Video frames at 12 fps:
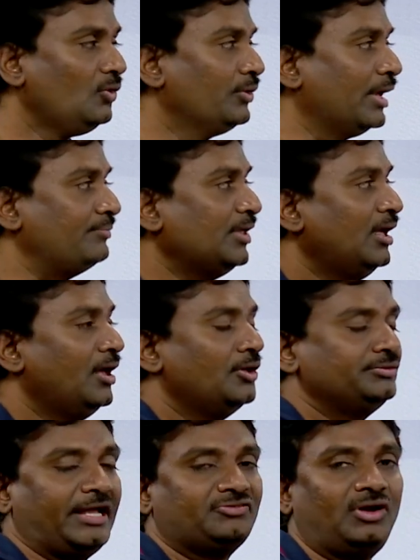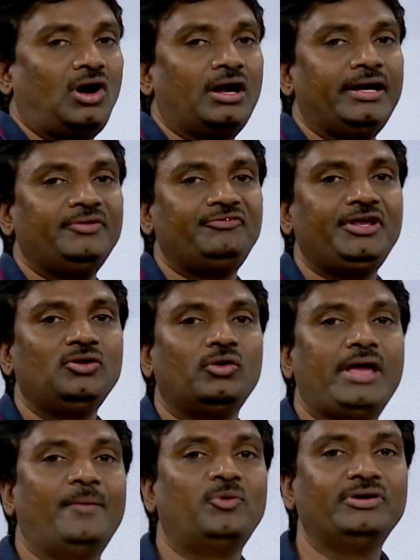Okay, so actually already we
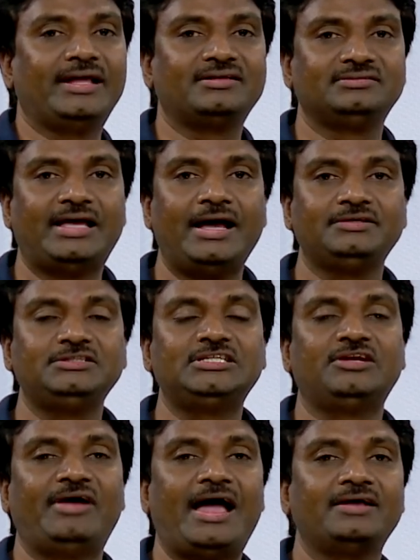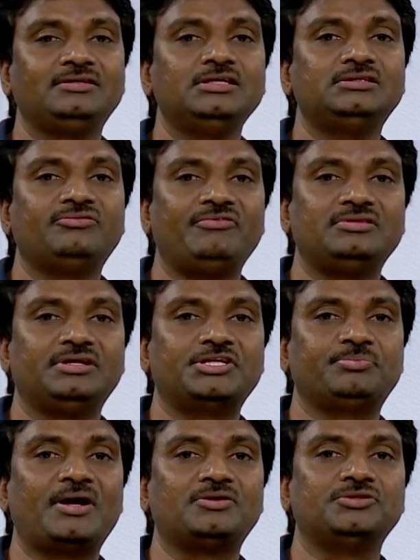know about x-axis and y-axis with
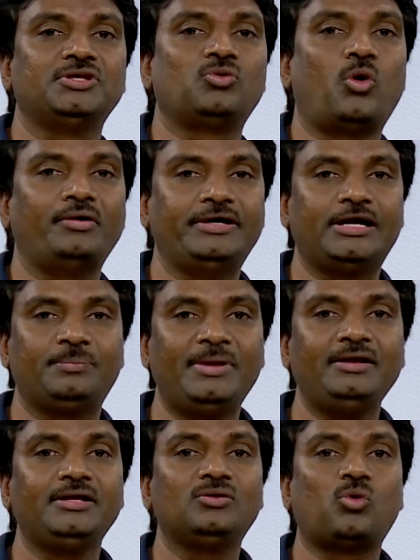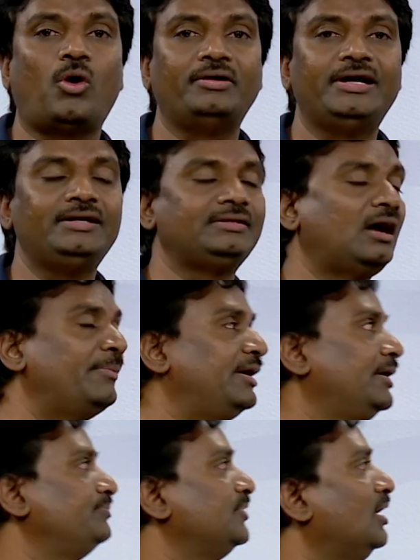respect to the coordinate plane in coordinate
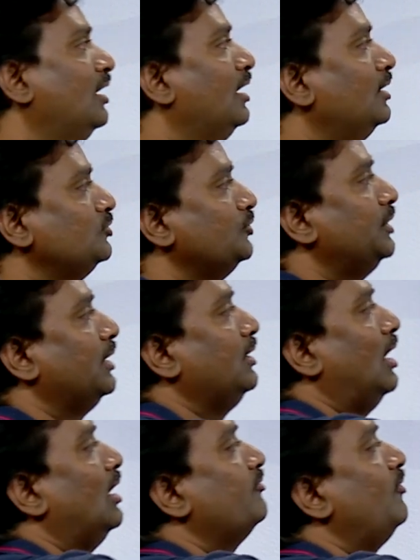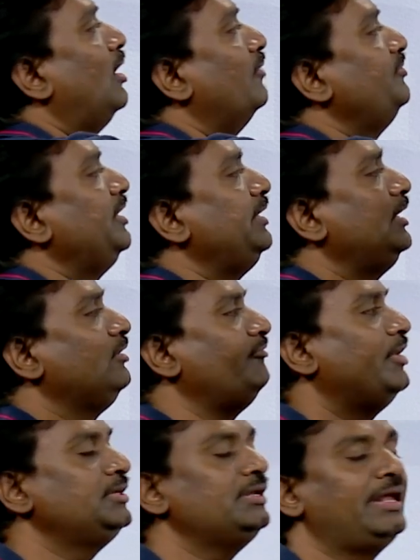geometry. So the graph of the
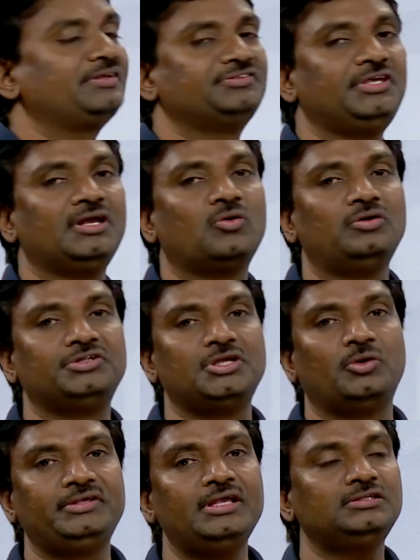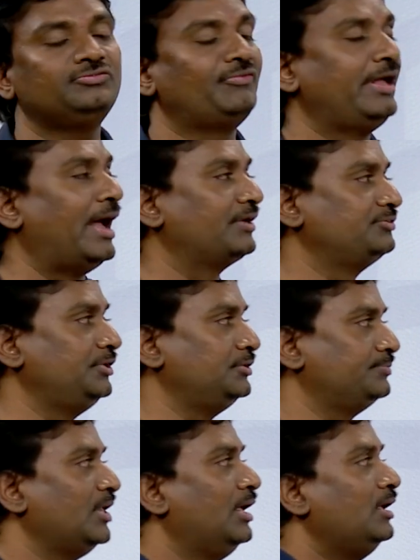equation x equal to 0 is
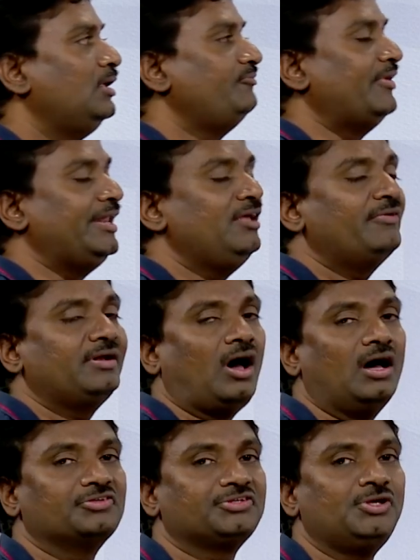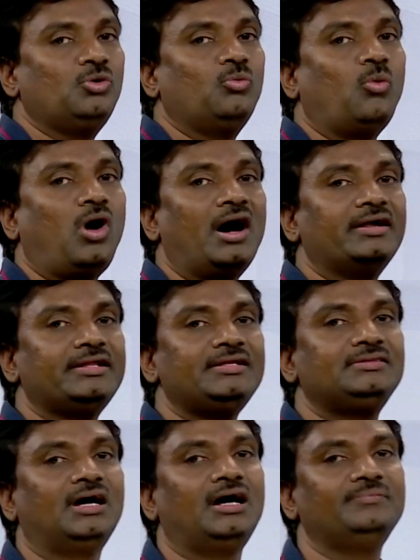y-axis. If anyone asks you what
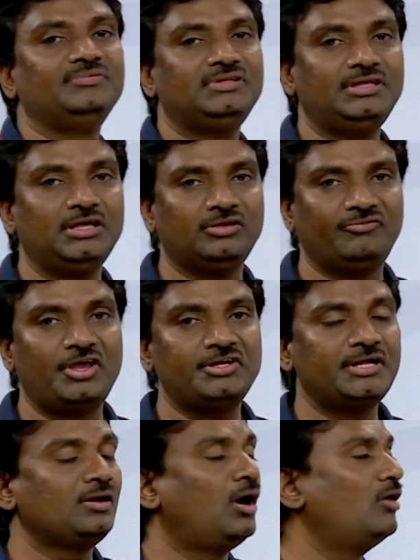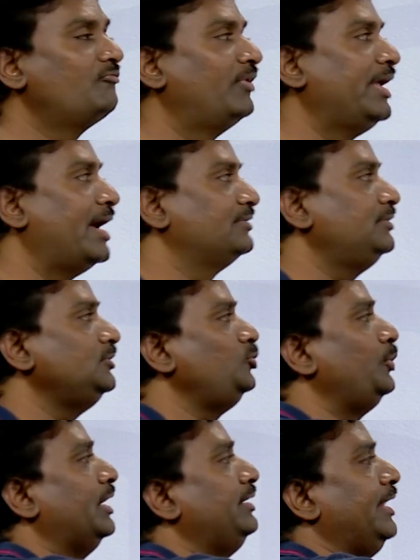is the equation of y-axis,
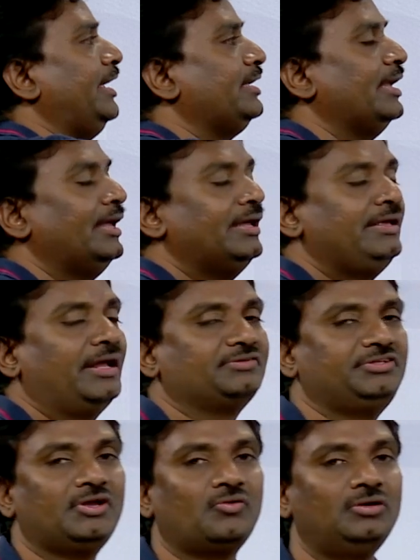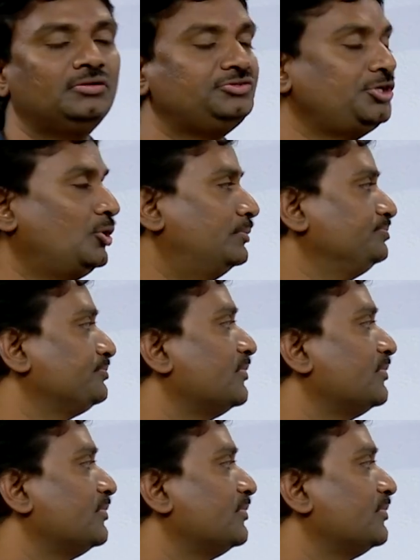you can take x equal to 0.